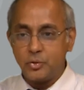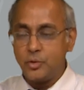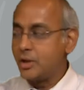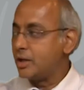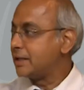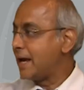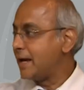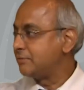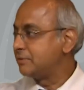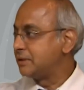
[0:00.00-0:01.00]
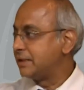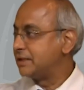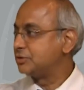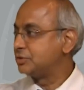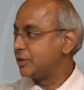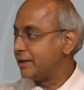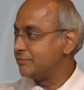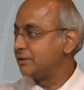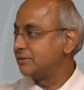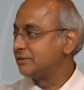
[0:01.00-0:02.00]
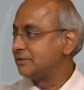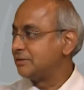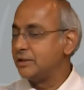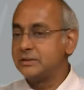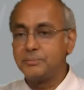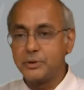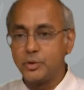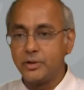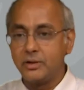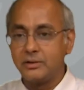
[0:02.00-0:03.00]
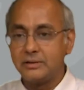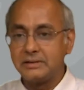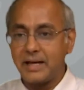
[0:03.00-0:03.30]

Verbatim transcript: we will not have a thriving entrepreneurial